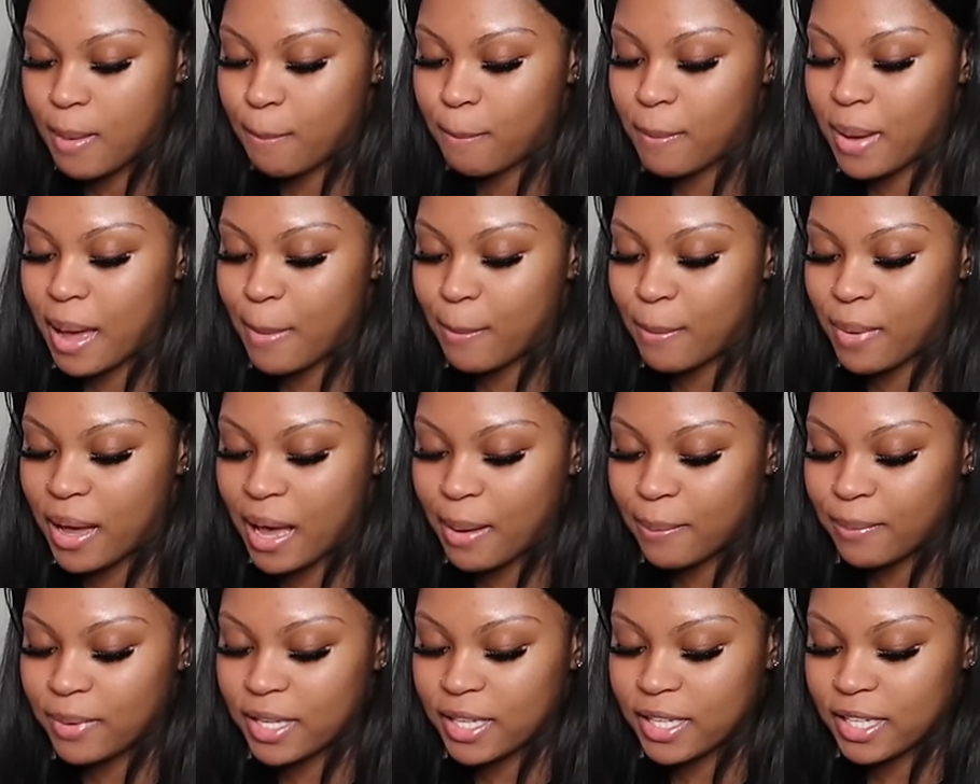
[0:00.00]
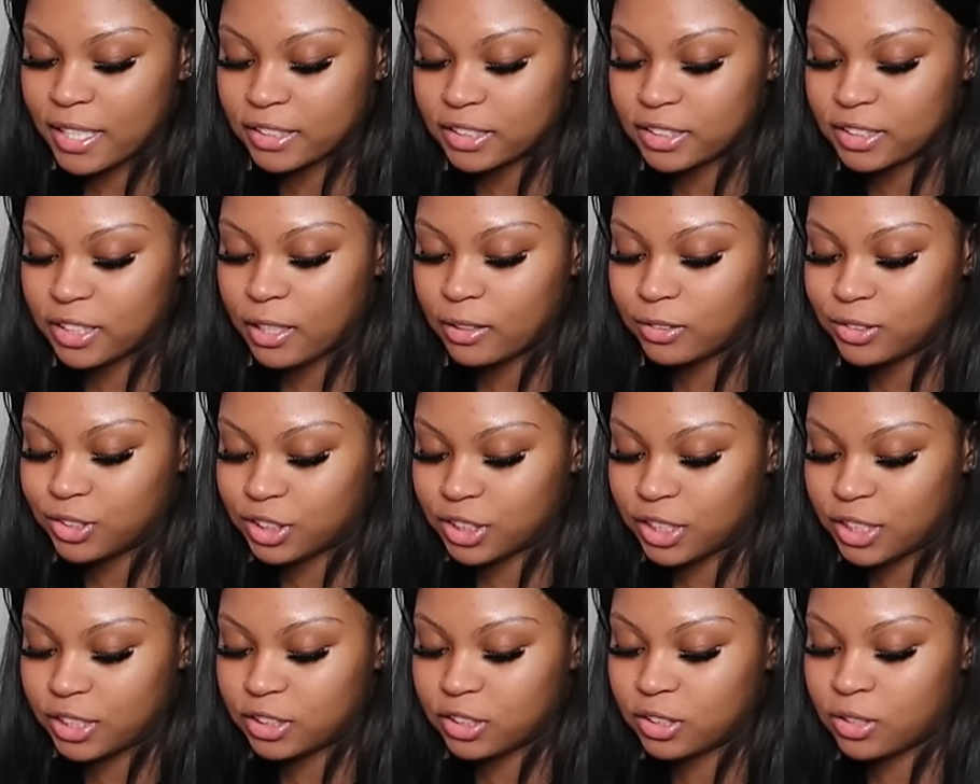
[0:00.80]
My mommy is so
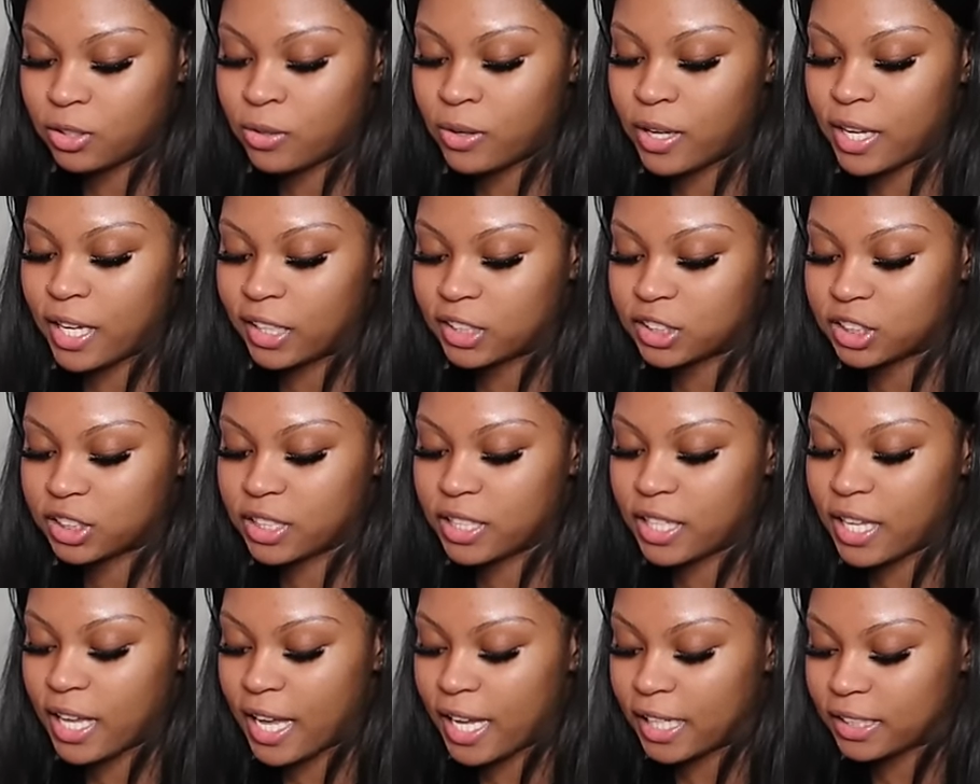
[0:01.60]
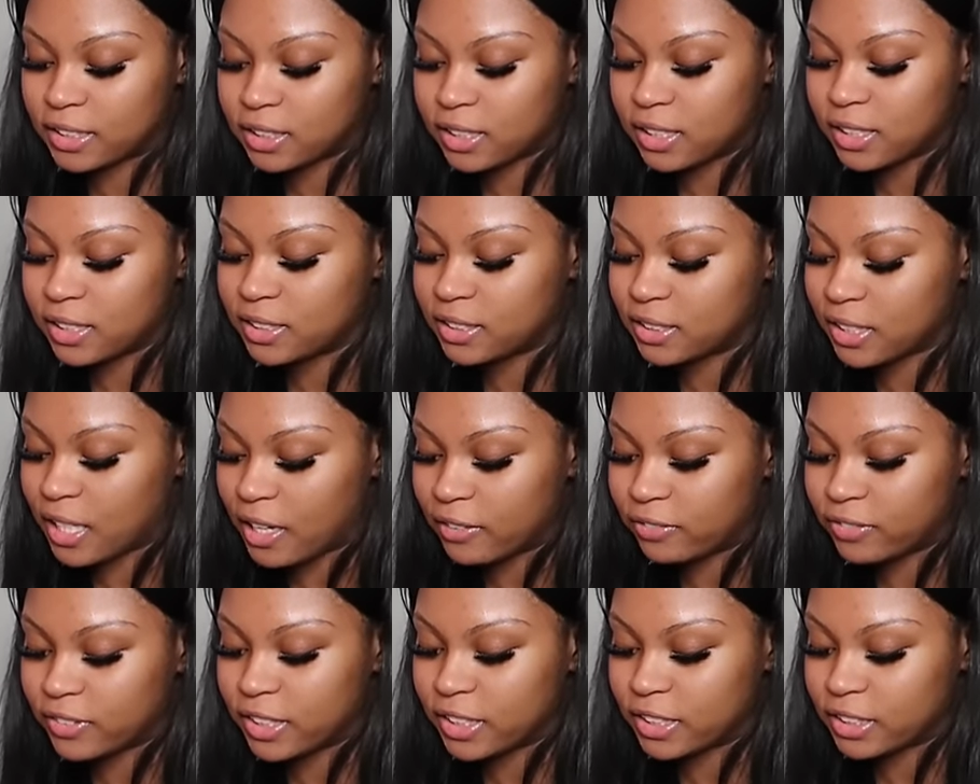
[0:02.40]
gentle and she has the
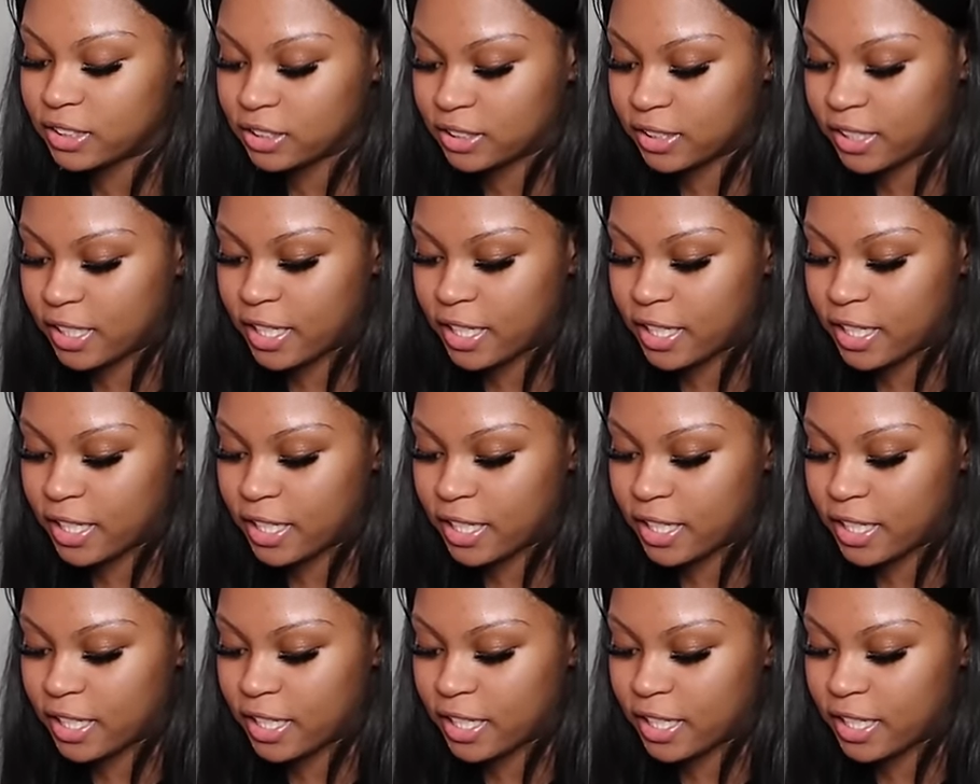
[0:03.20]
softest